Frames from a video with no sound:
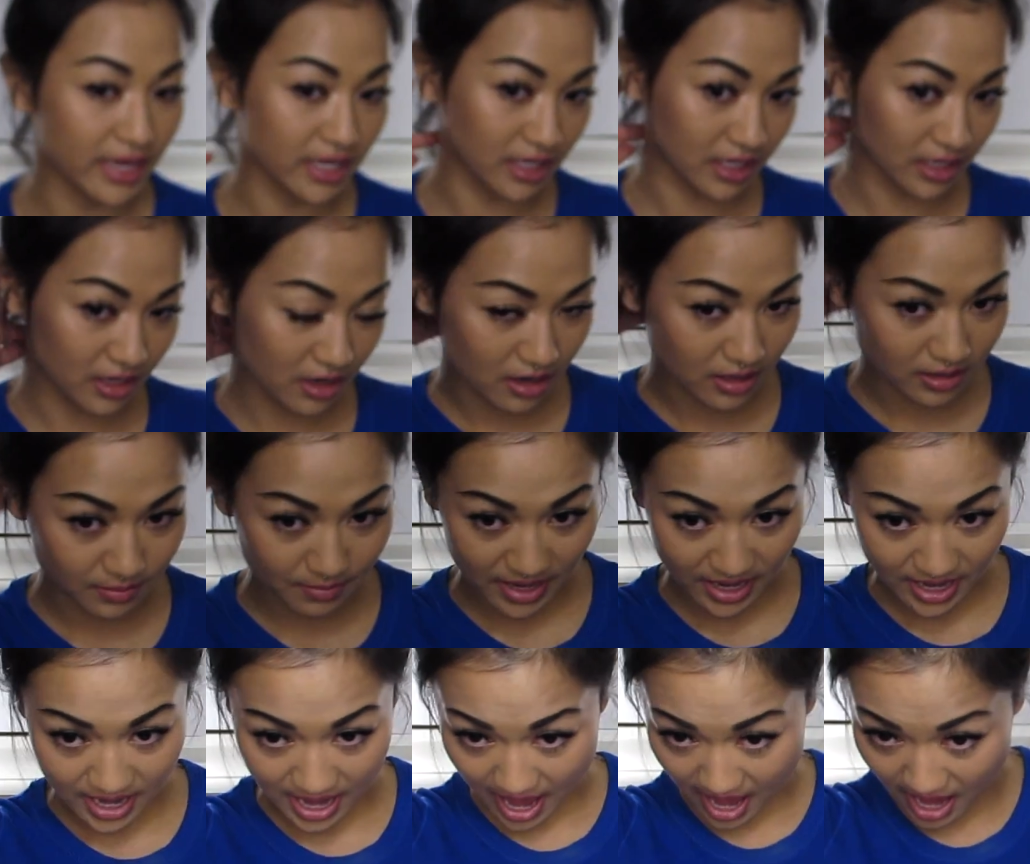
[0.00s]
my god, my
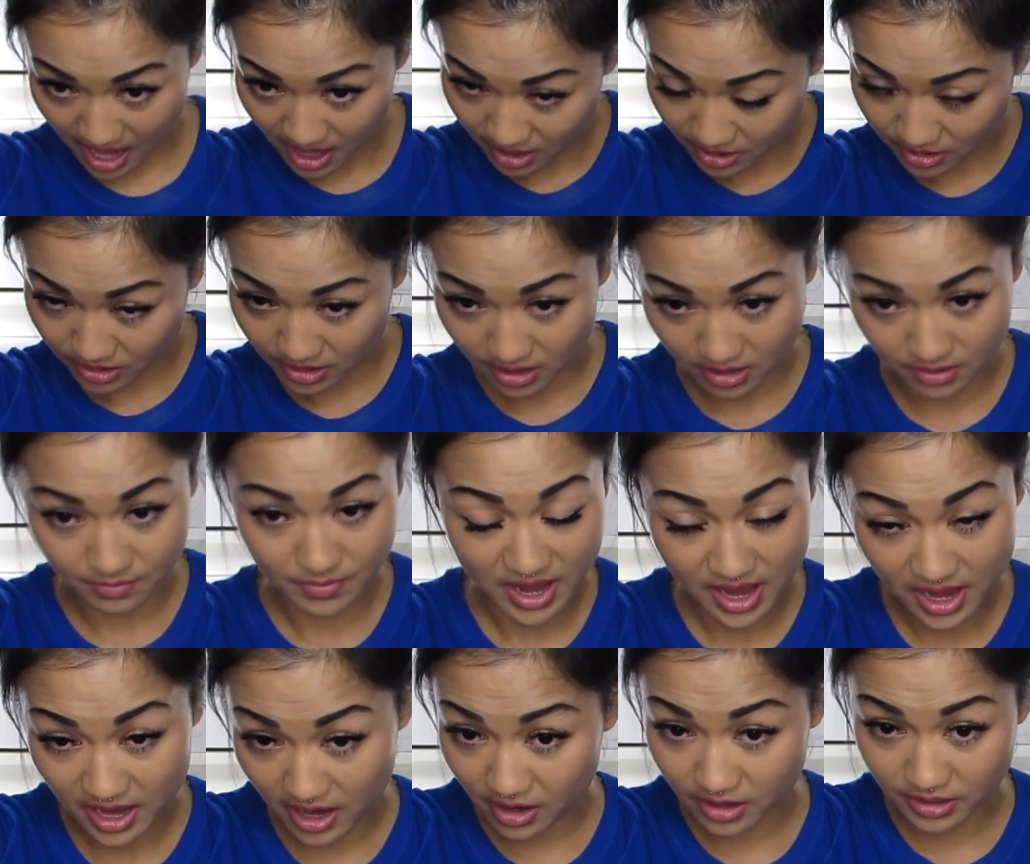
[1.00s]
hair, y'all. My
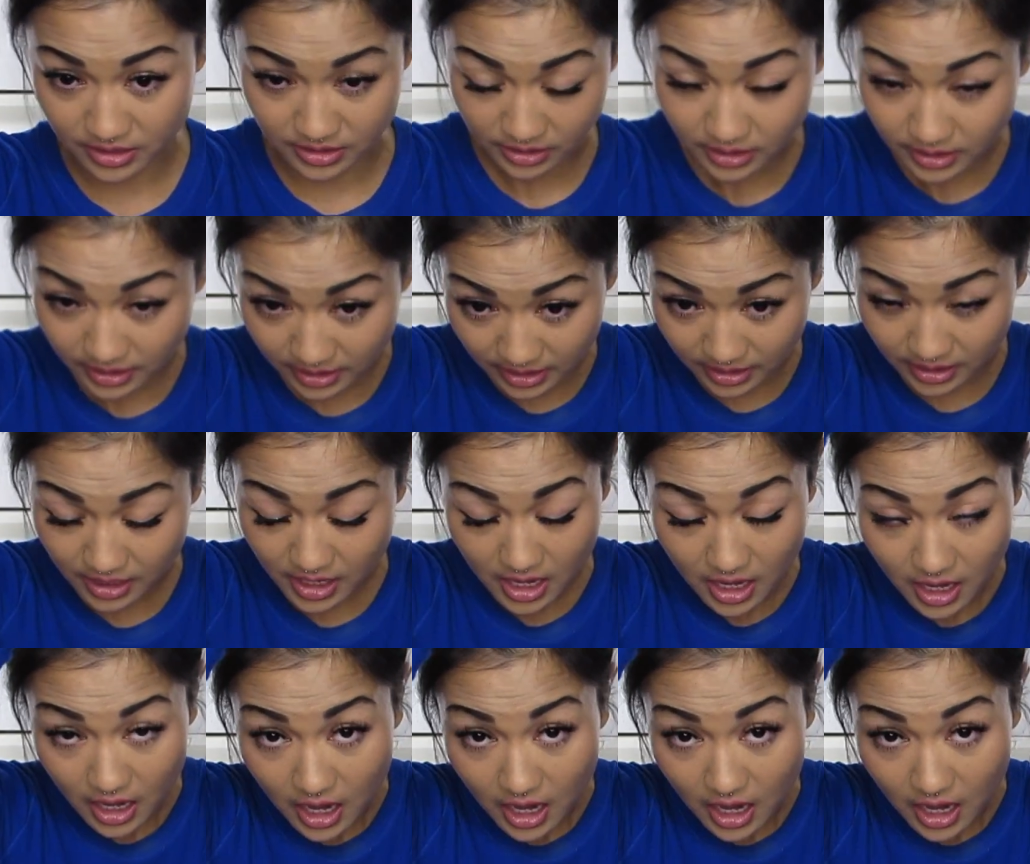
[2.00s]
hair is looking...